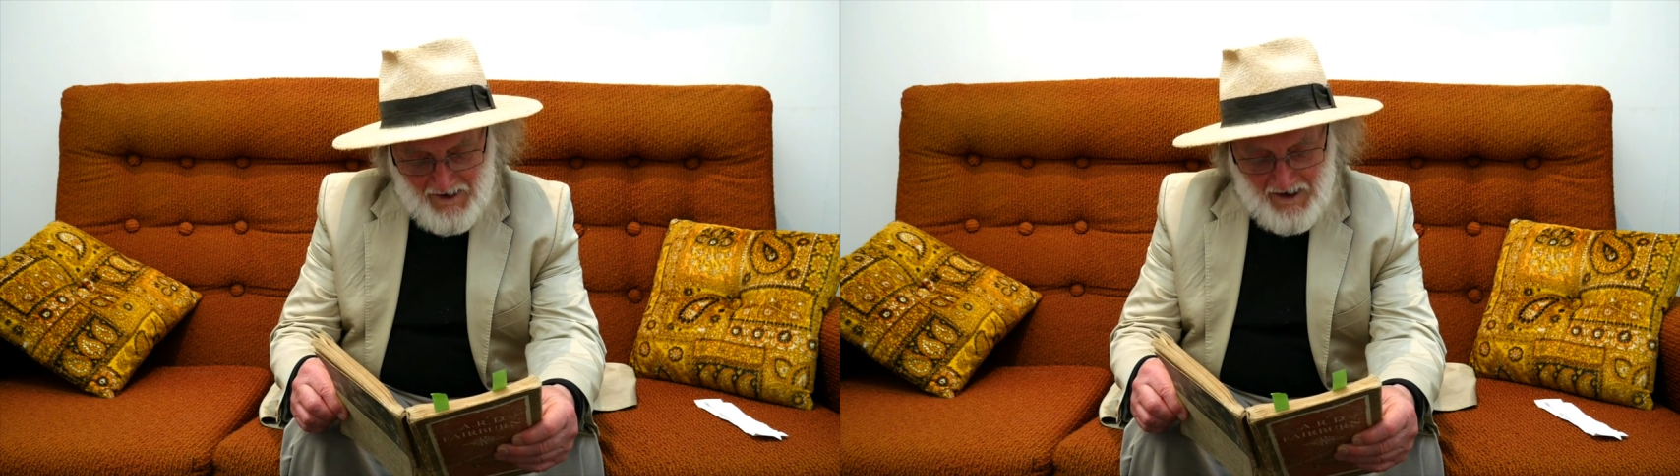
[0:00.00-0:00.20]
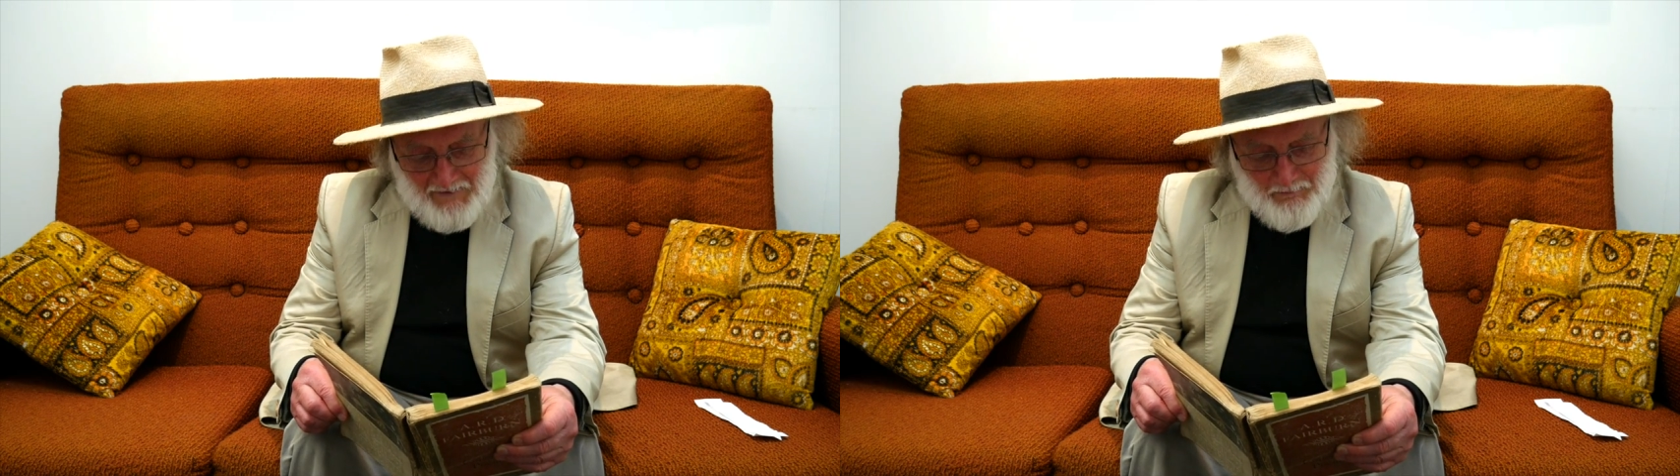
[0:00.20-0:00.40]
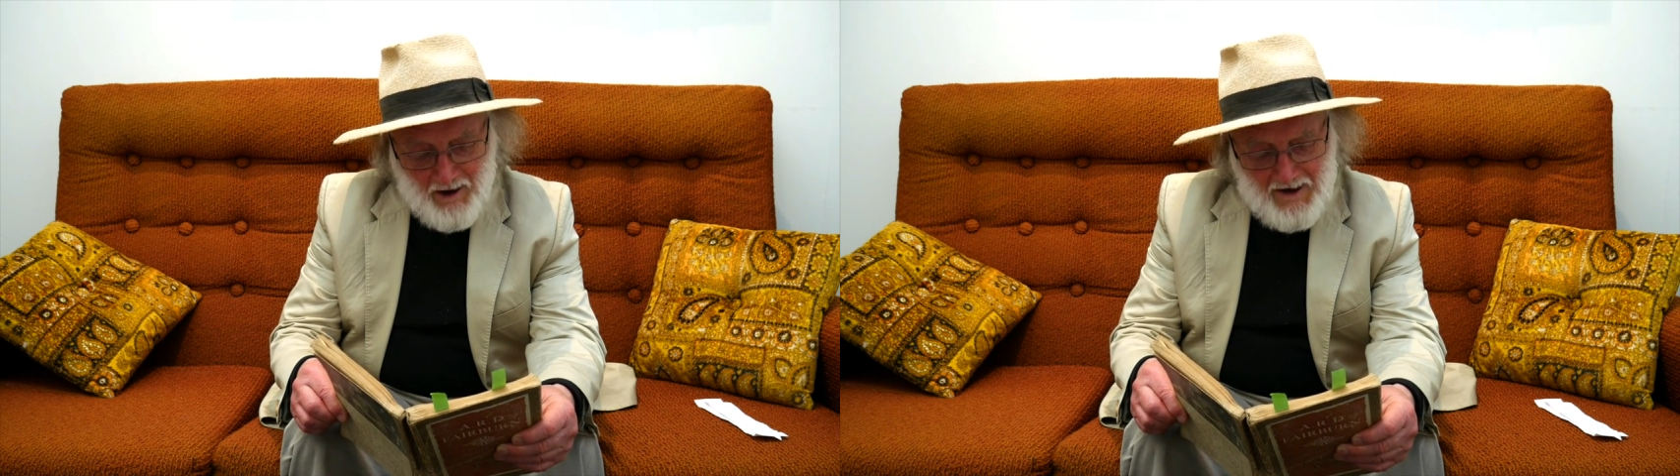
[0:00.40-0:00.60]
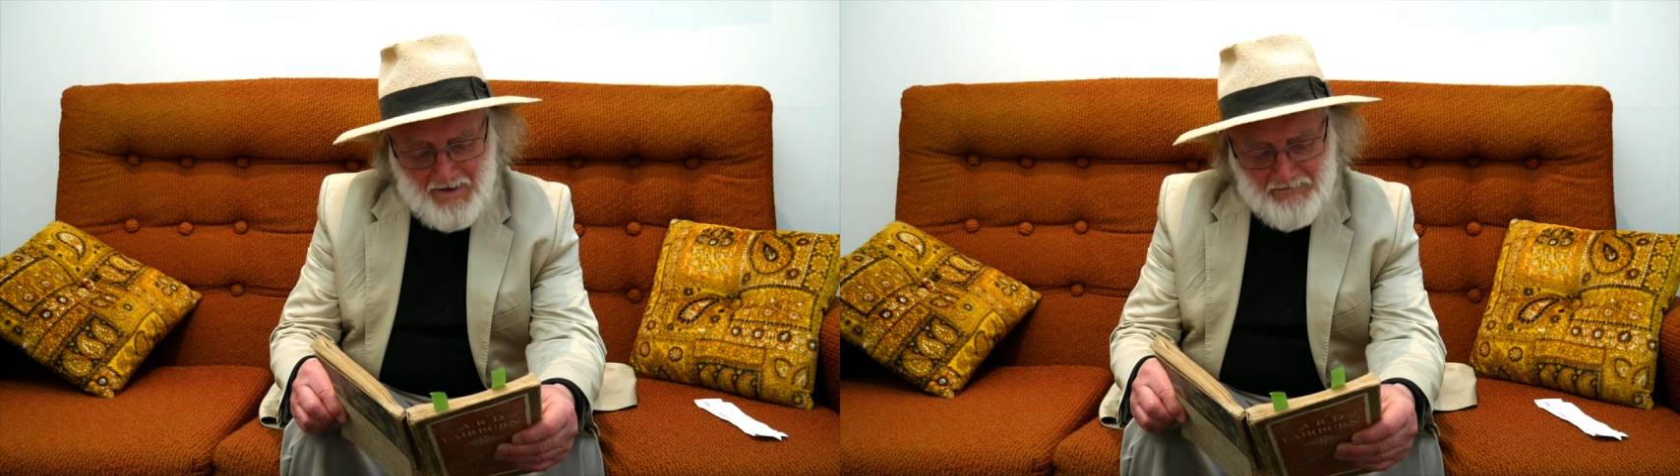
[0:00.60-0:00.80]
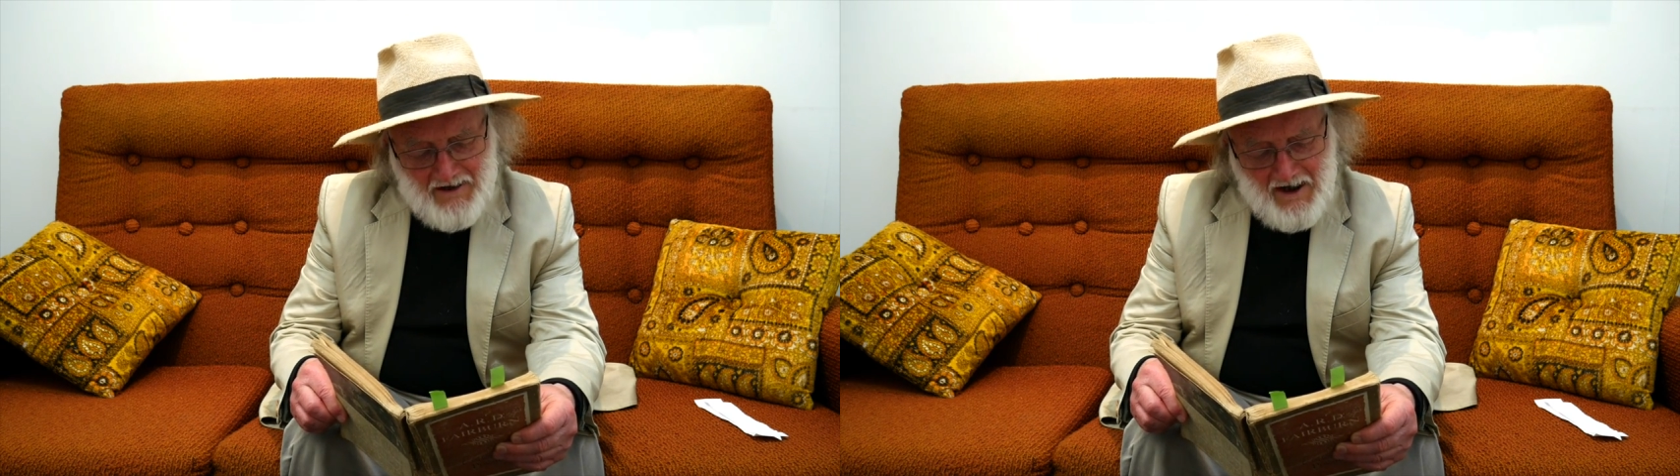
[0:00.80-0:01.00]
At break
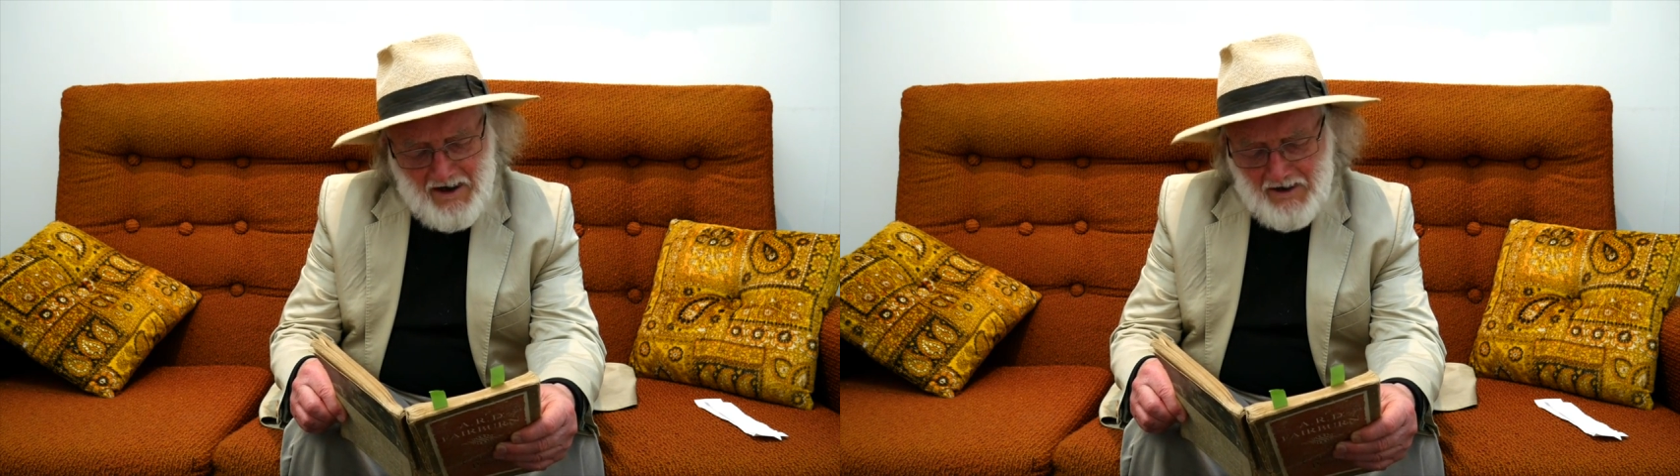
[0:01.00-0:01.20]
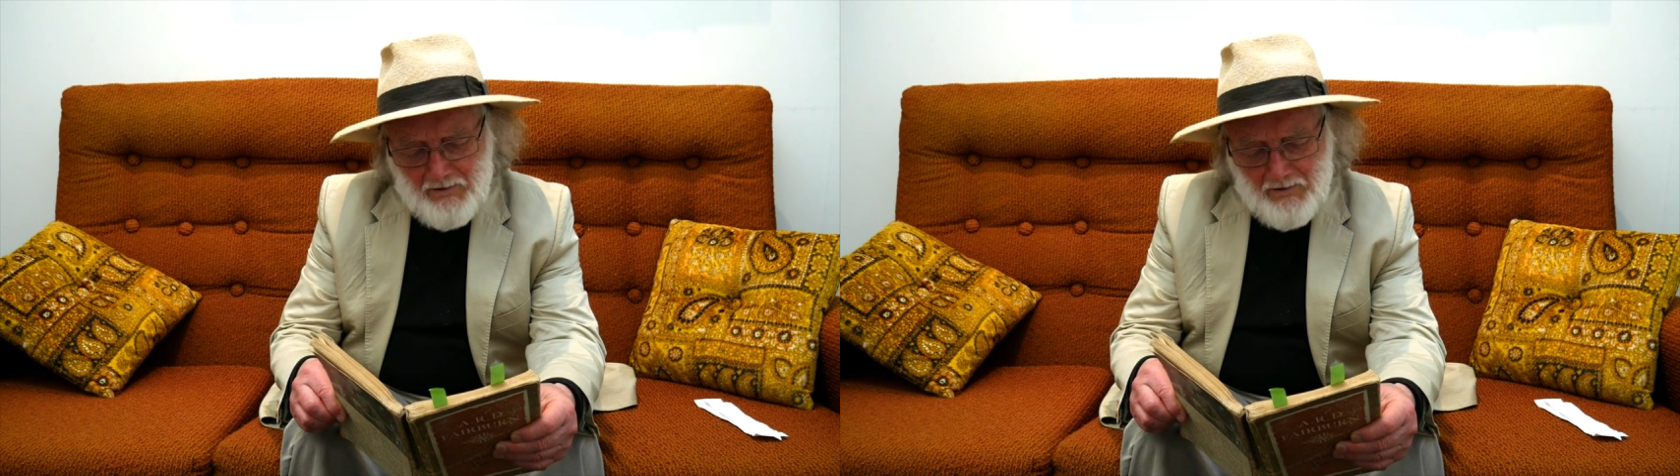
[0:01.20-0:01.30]
of day,